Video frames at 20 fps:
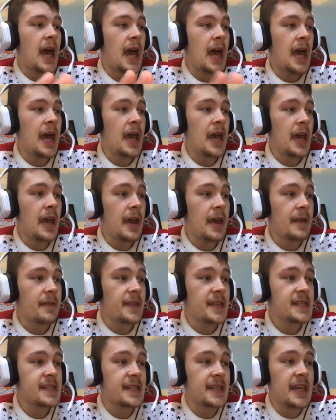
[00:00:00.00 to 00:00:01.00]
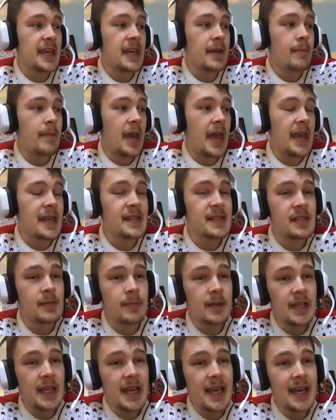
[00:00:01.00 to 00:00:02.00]
this game,
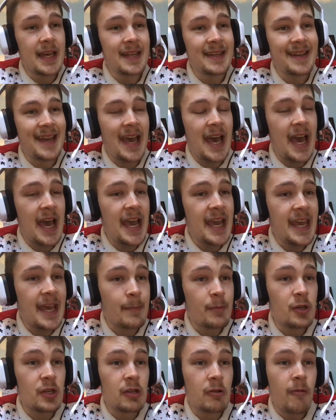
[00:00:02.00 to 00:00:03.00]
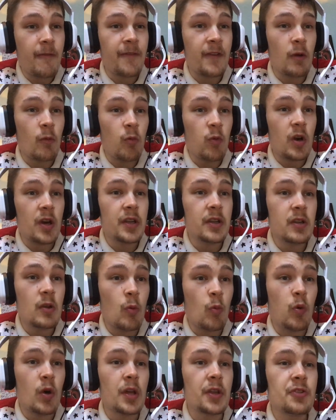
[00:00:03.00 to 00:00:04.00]
Inter Milan, I am going to go for a
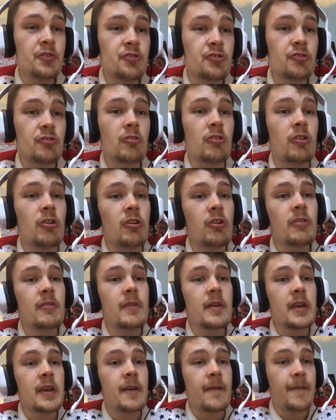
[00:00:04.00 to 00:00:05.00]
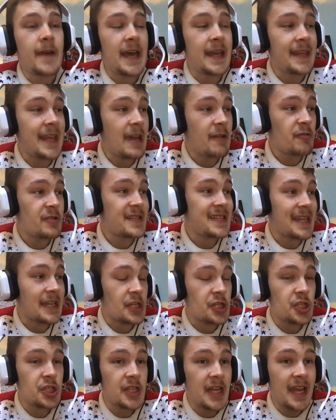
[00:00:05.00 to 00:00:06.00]
1-1 draw, and that would
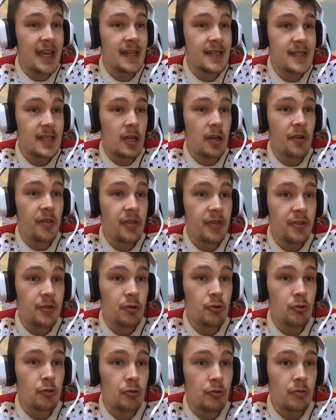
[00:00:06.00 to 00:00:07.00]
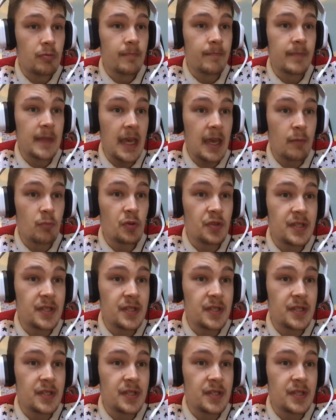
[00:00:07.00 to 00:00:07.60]
take Shakhtar through. The